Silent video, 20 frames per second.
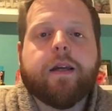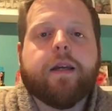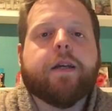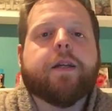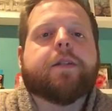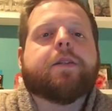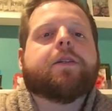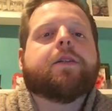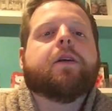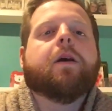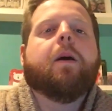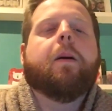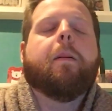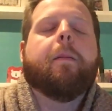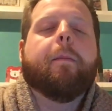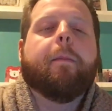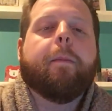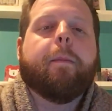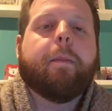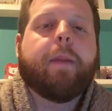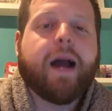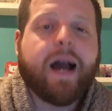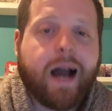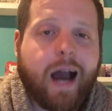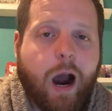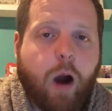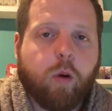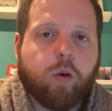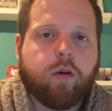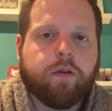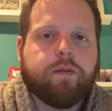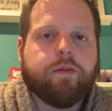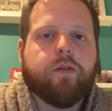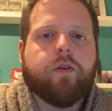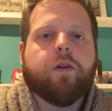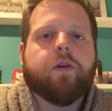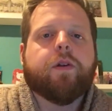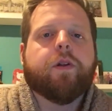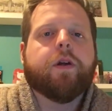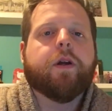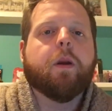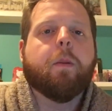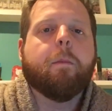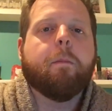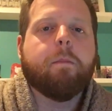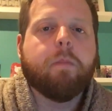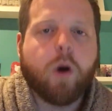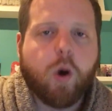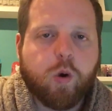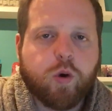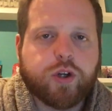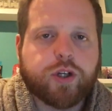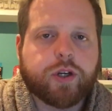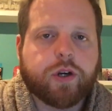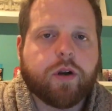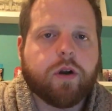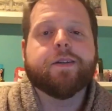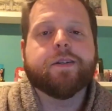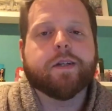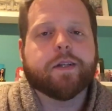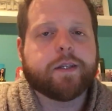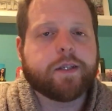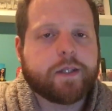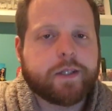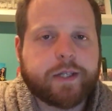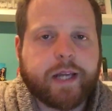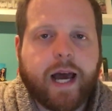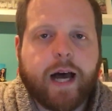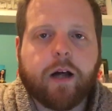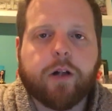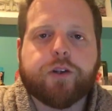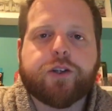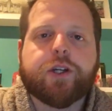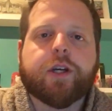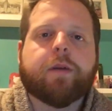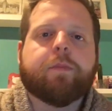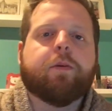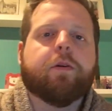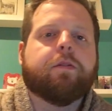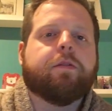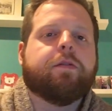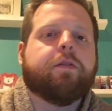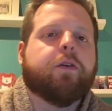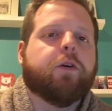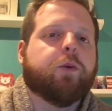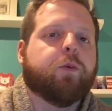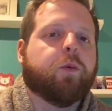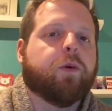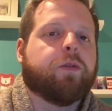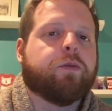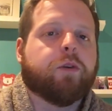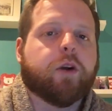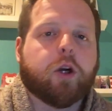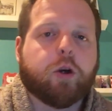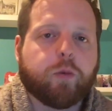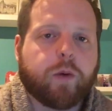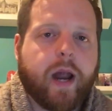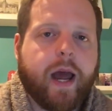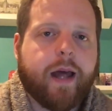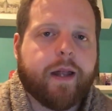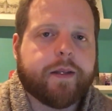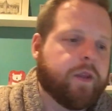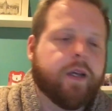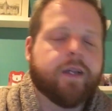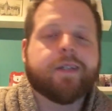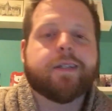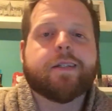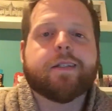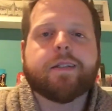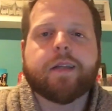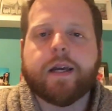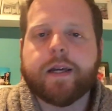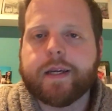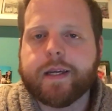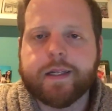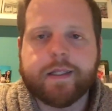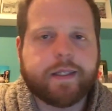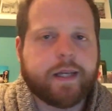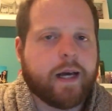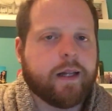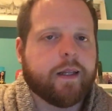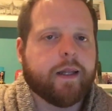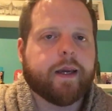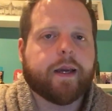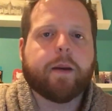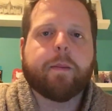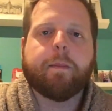It's powerful, emotional, nostalgic but filled with regret, psychedelic,